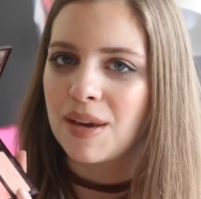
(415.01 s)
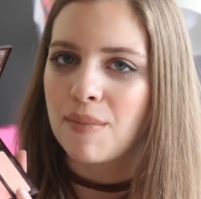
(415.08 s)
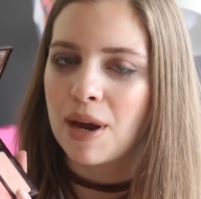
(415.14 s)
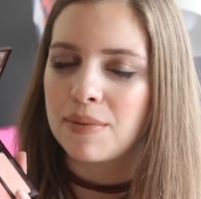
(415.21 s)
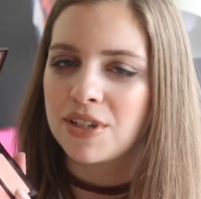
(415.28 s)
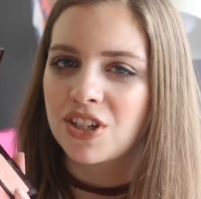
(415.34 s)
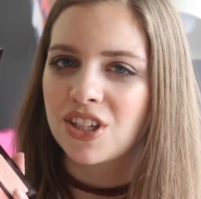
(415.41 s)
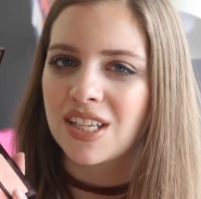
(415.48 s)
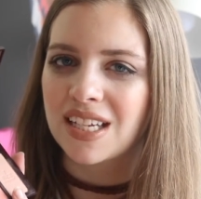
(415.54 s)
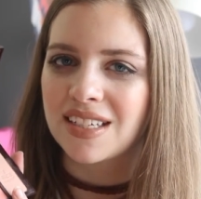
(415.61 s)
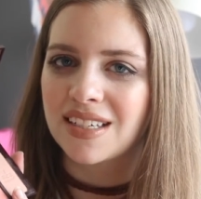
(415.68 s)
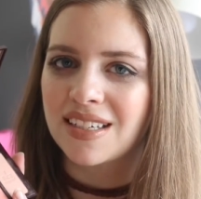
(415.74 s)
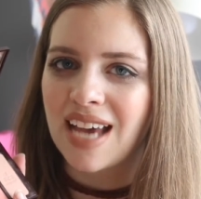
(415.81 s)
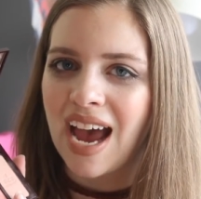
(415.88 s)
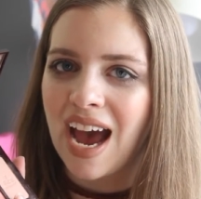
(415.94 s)
they might be just a
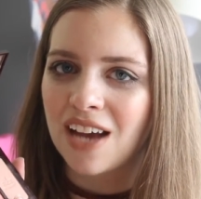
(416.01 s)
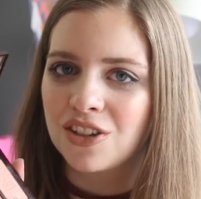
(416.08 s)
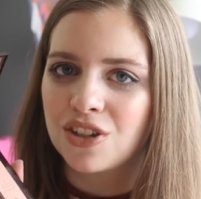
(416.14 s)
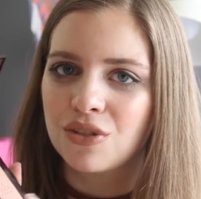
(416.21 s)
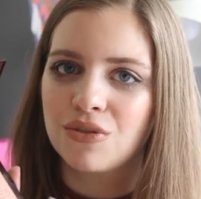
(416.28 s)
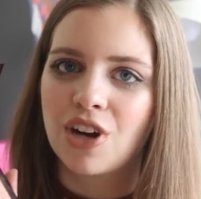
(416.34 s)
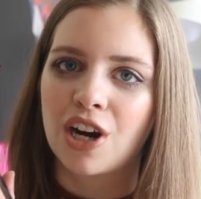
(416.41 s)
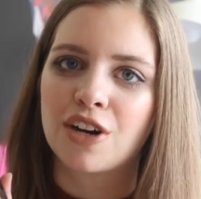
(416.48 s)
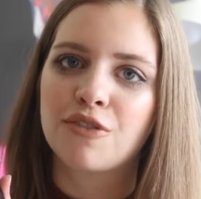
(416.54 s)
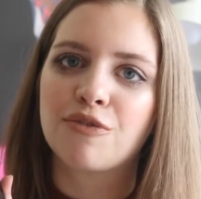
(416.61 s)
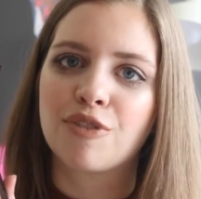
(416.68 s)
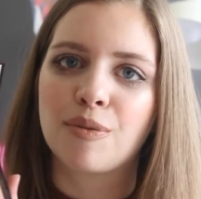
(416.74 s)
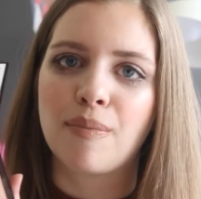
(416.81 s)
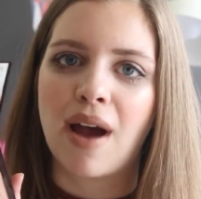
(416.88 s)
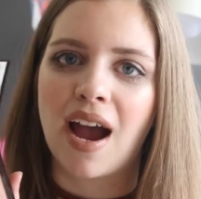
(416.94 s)
tad too dark
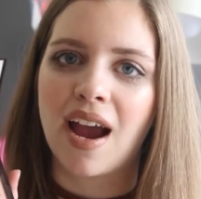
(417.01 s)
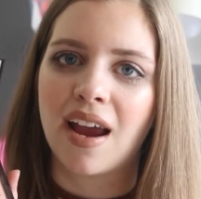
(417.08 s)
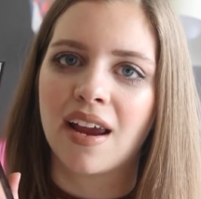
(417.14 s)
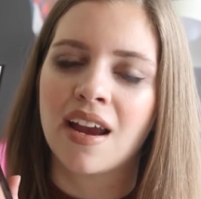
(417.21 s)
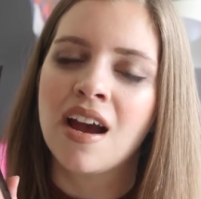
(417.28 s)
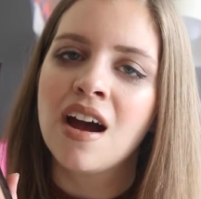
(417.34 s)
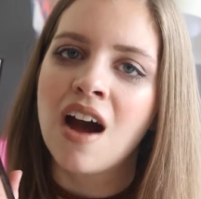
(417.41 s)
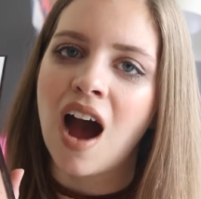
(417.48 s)
for my,